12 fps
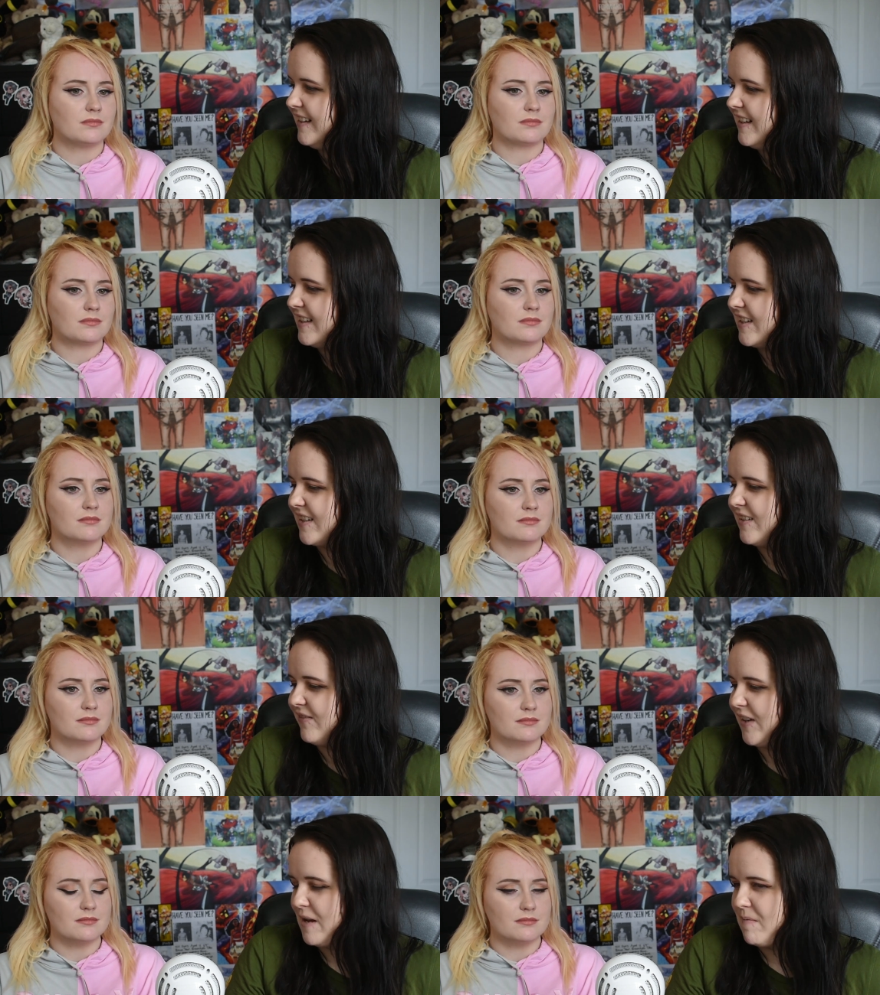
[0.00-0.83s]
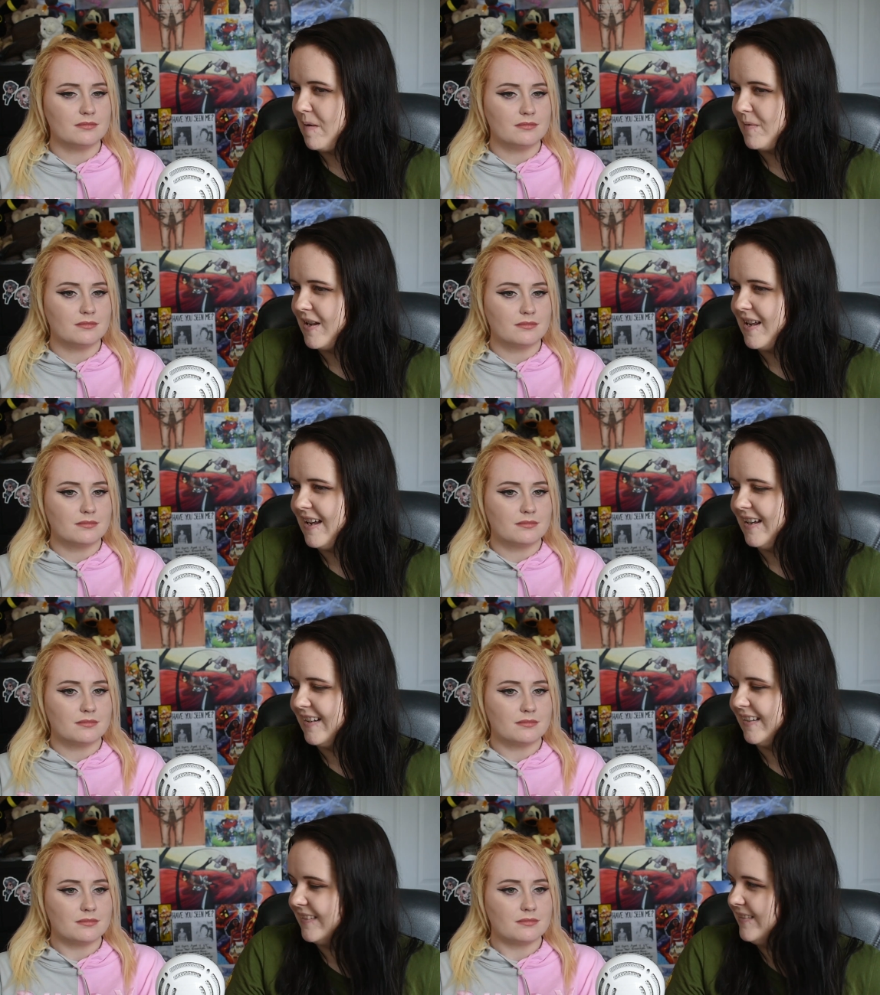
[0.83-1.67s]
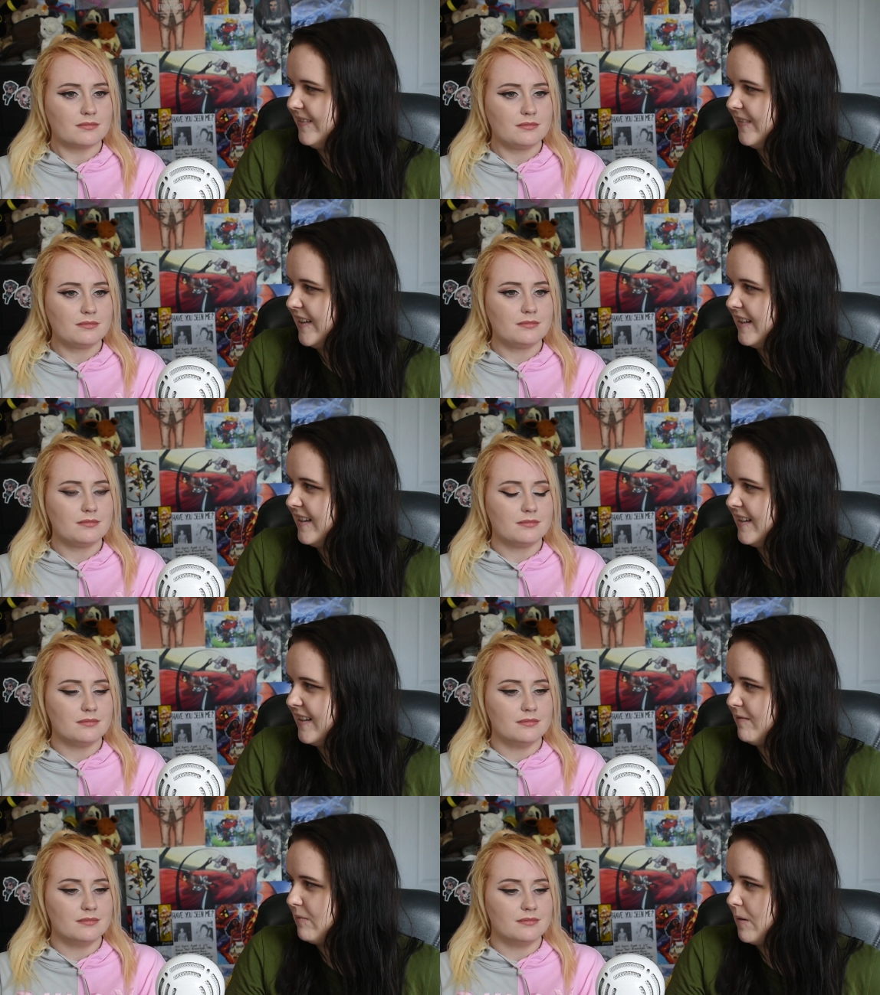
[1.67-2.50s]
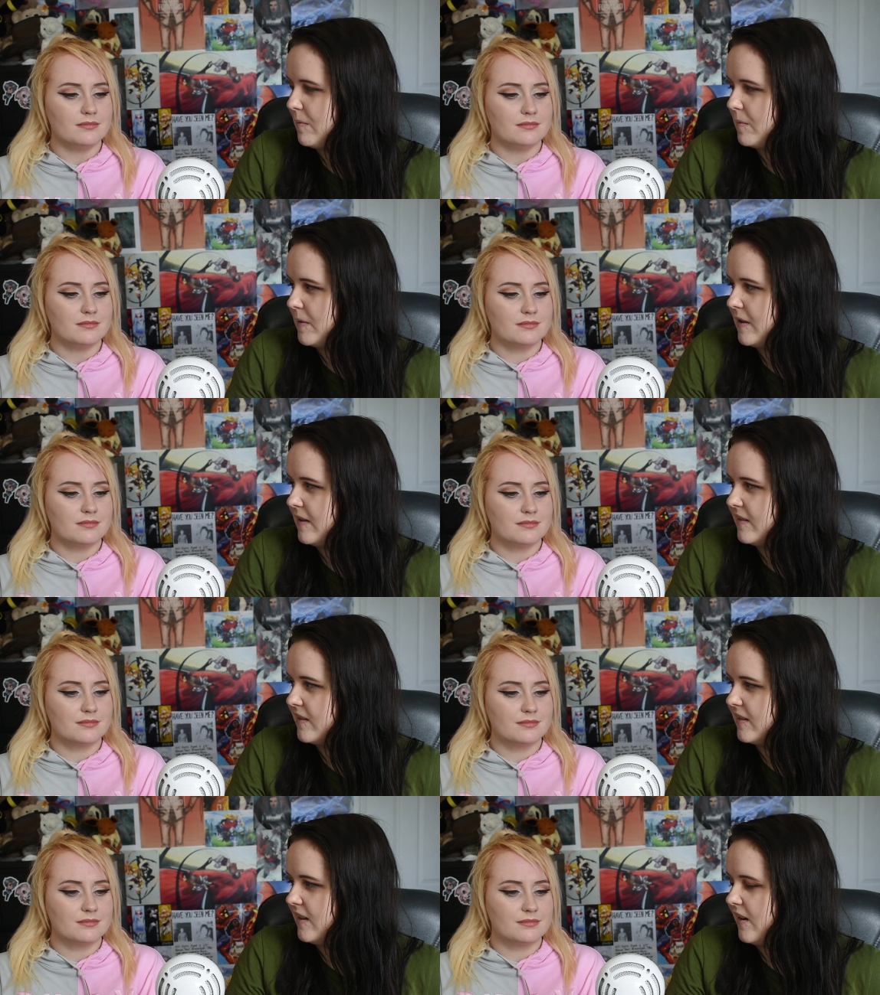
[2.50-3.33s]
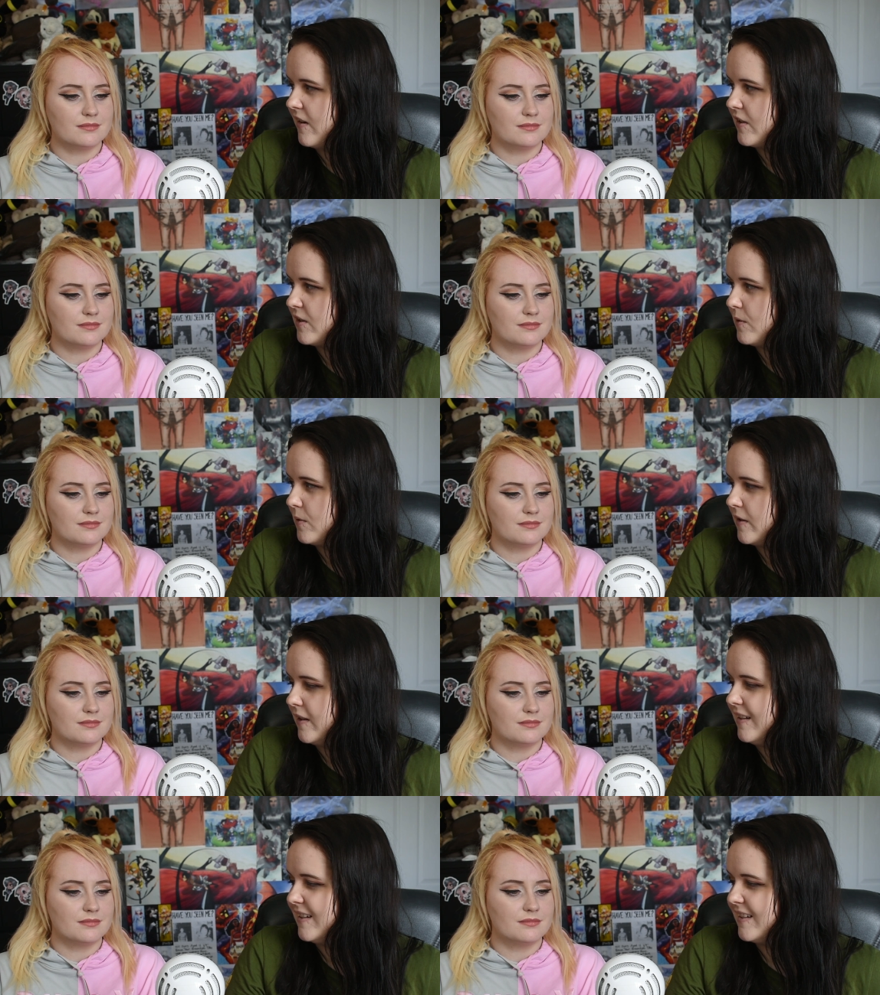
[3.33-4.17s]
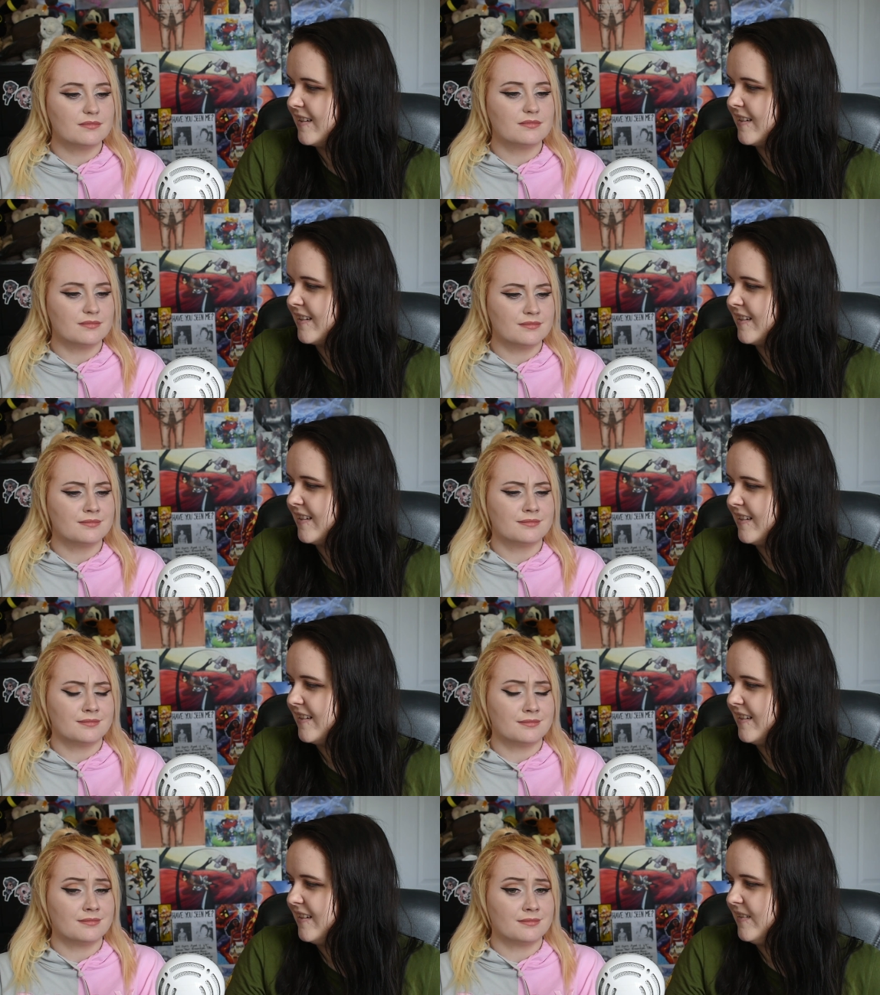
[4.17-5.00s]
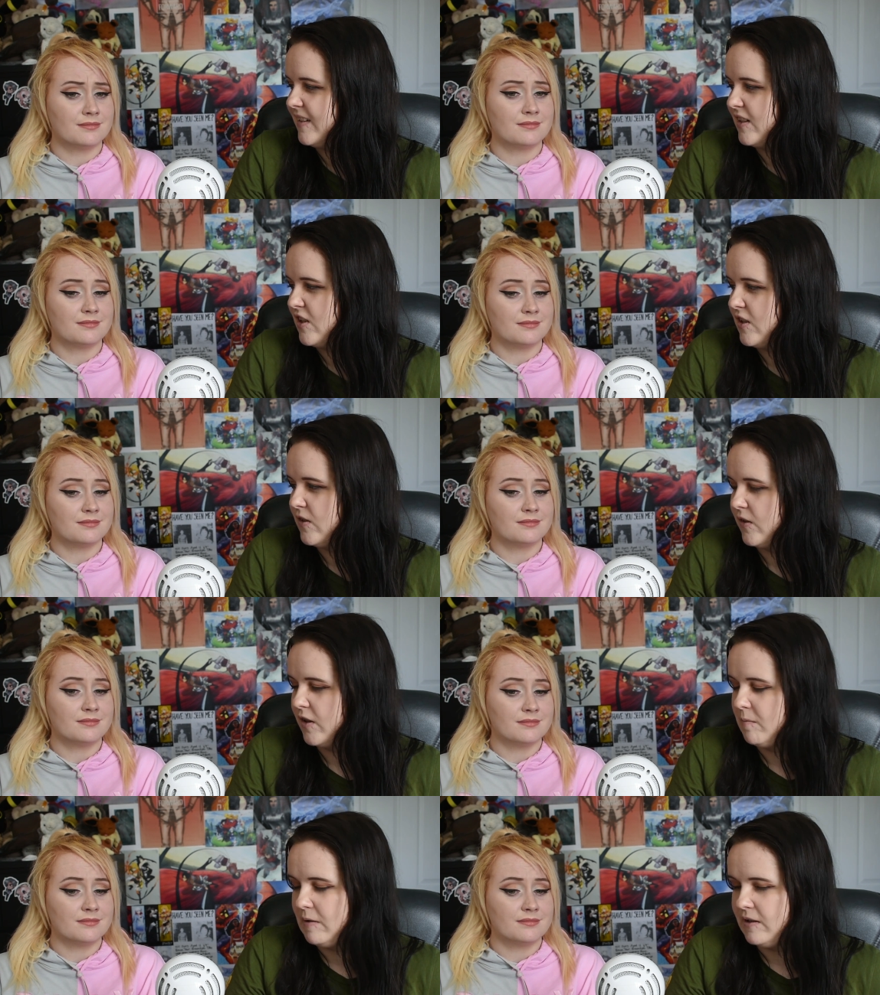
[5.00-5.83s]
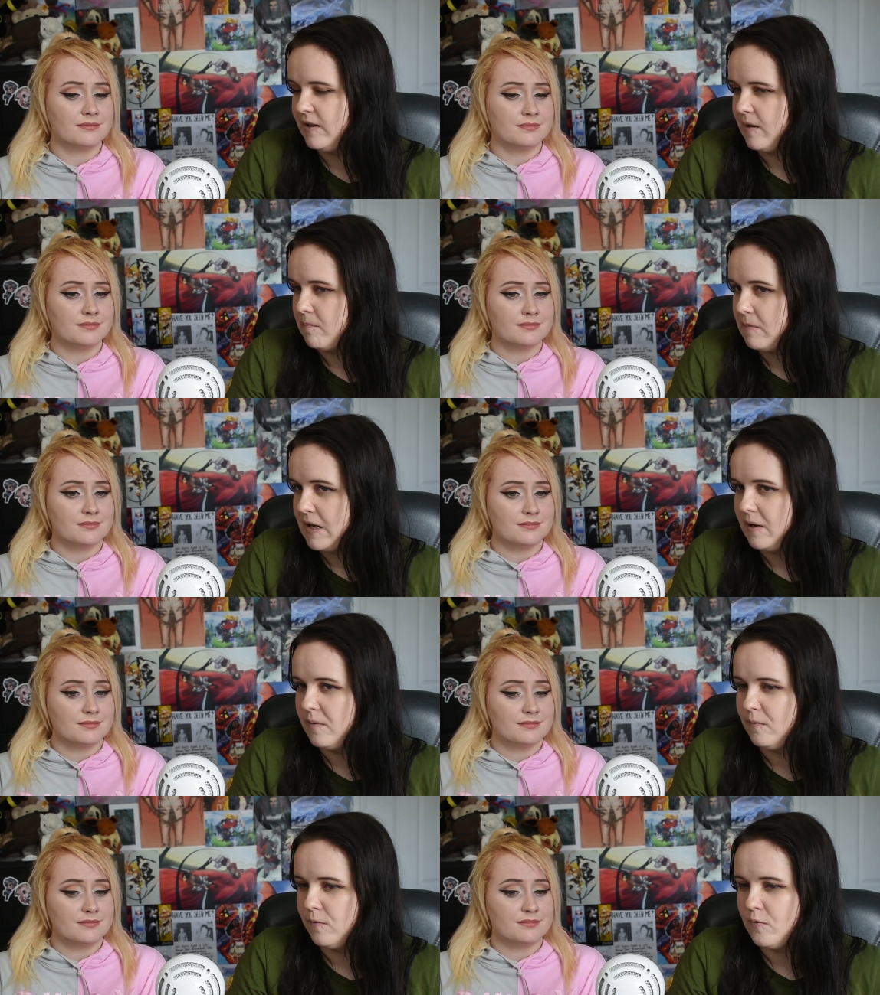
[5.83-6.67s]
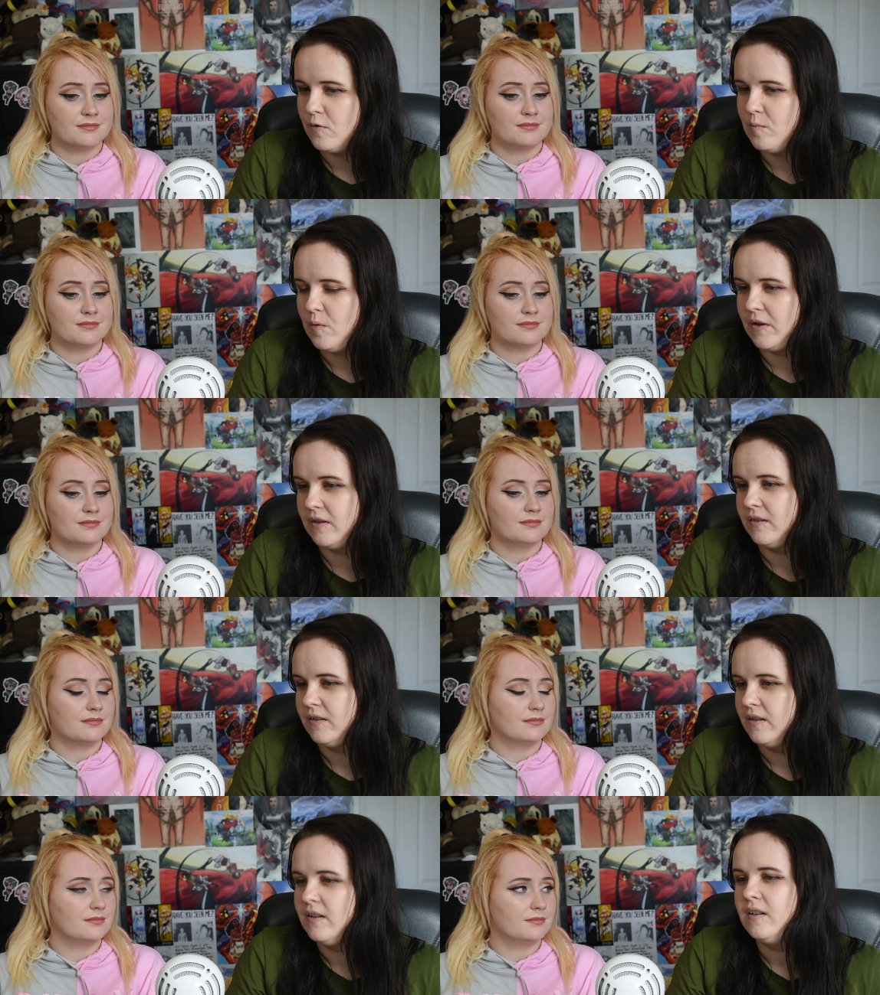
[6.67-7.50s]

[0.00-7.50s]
Speaker 1: is the vibe i'm getting with probably her story is that she's not going to be like a main focal point